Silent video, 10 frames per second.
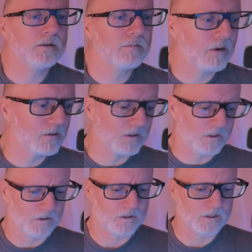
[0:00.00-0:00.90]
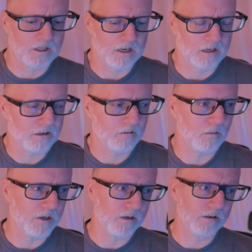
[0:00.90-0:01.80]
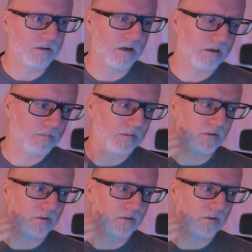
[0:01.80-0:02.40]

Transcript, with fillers: poses that we tech people